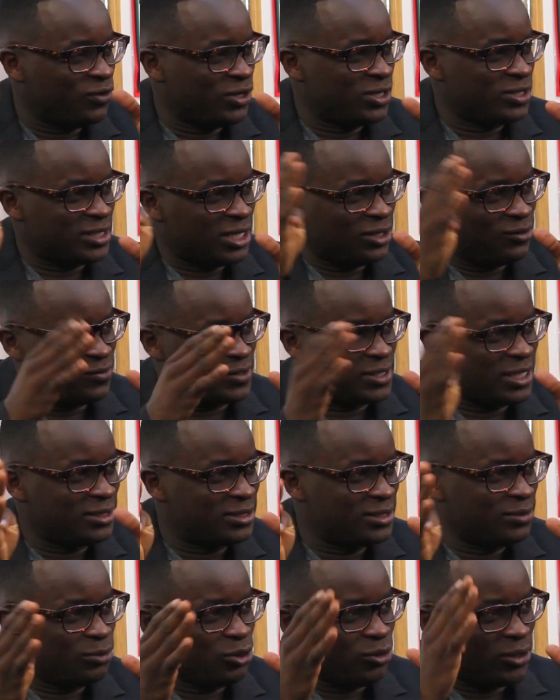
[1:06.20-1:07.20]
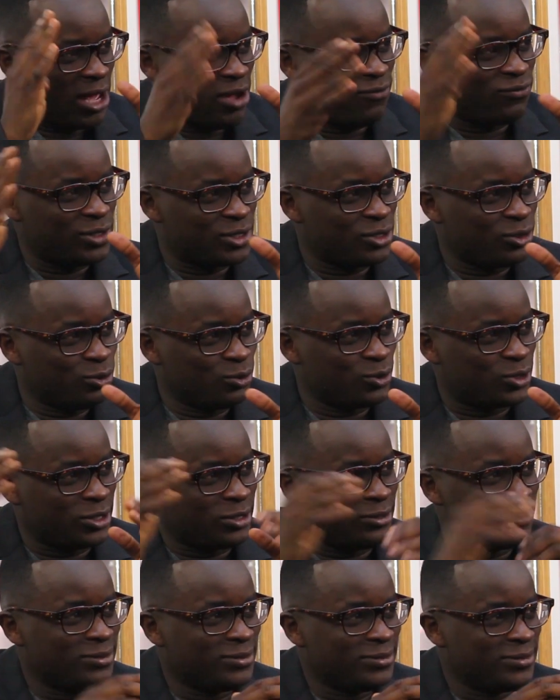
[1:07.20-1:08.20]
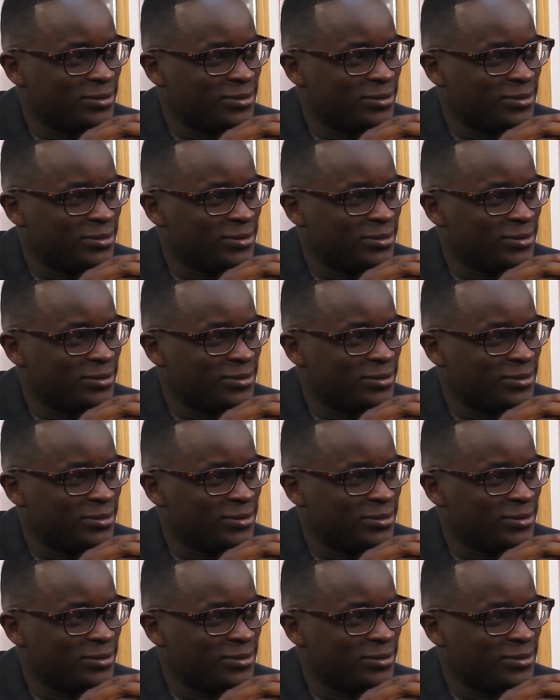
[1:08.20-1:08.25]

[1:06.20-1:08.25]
things that you said to me on every single show.